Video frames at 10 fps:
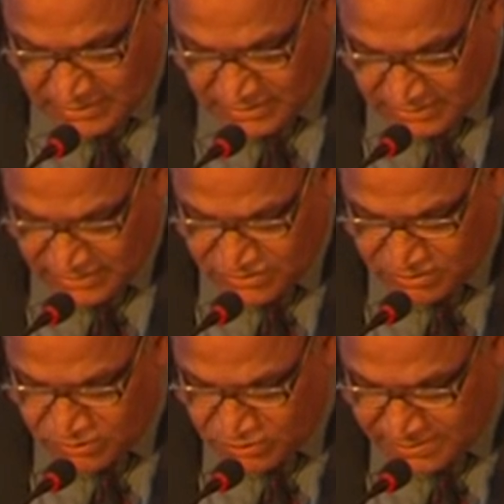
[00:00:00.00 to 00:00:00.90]
are its
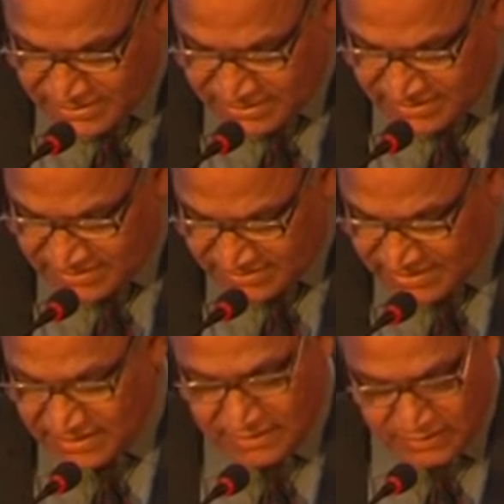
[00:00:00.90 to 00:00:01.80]
most precious
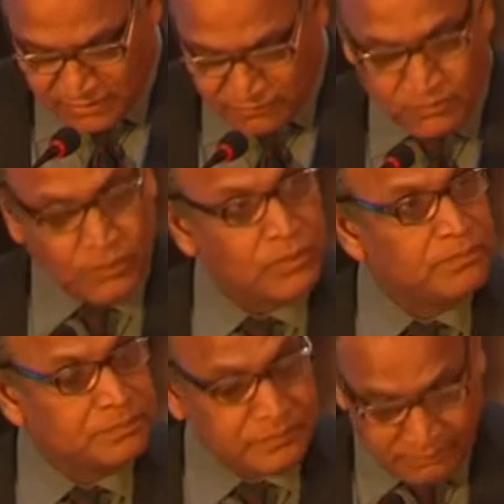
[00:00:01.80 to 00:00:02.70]
asset, and therefore
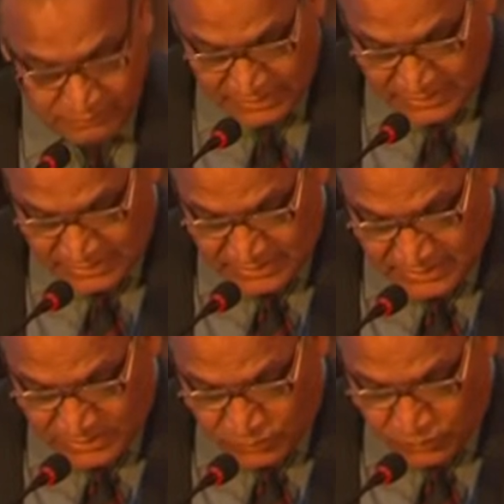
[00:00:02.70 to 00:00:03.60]

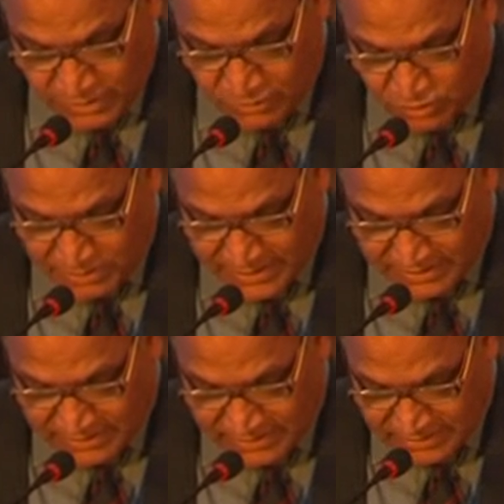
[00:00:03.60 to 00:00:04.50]
we have to maintain and